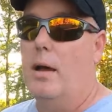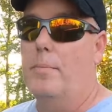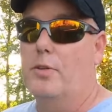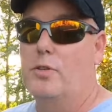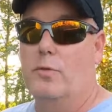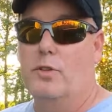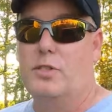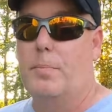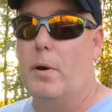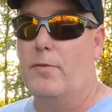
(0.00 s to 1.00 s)
the service
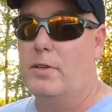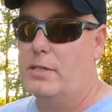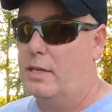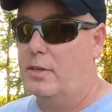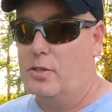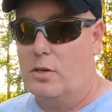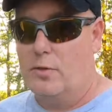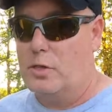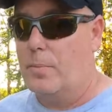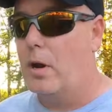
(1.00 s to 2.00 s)
visiting the
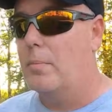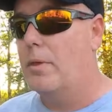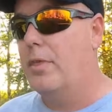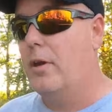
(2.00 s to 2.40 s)
service department